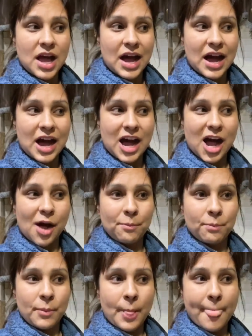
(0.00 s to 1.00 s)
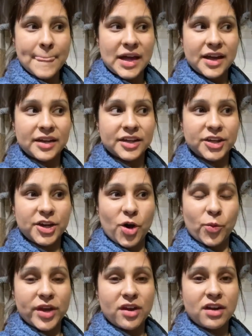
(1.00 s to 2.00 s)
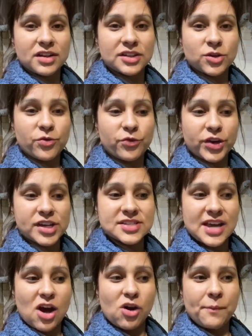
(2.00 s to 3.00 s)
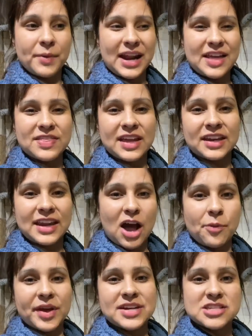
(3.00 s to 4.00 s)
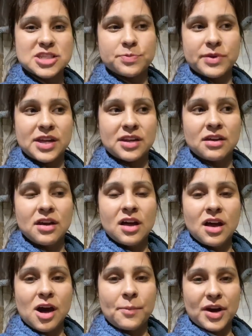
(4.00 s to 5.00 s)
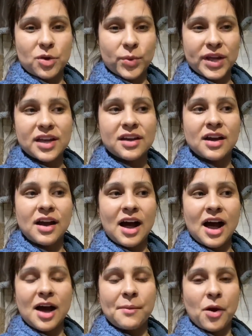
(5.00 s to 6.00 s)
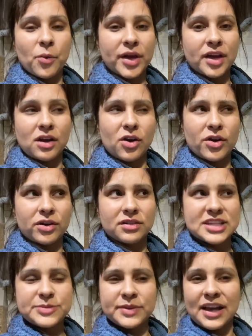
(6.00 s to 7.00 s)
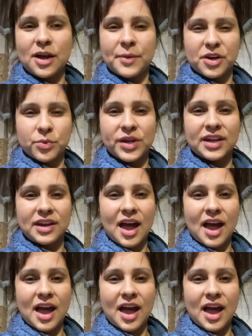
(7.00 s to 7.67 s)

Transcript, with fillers: You know, we are a little freaked out, but I think now because it's been about a week and a